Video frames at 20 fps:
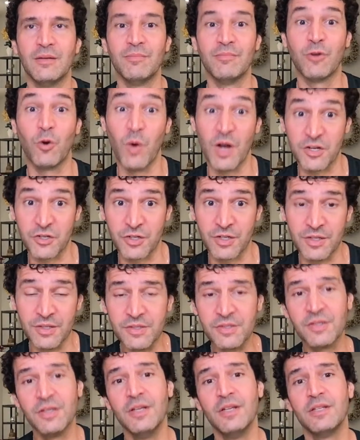
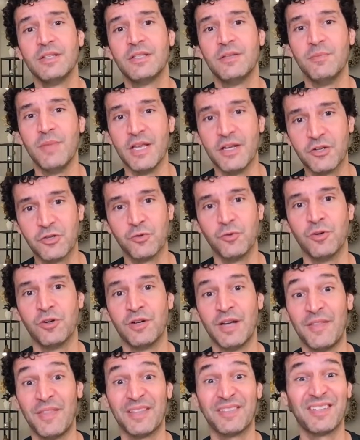questions to make sure,
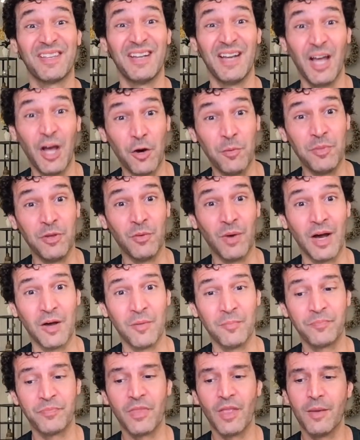and that's going to help you
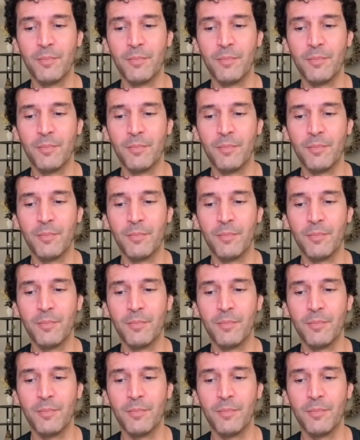out.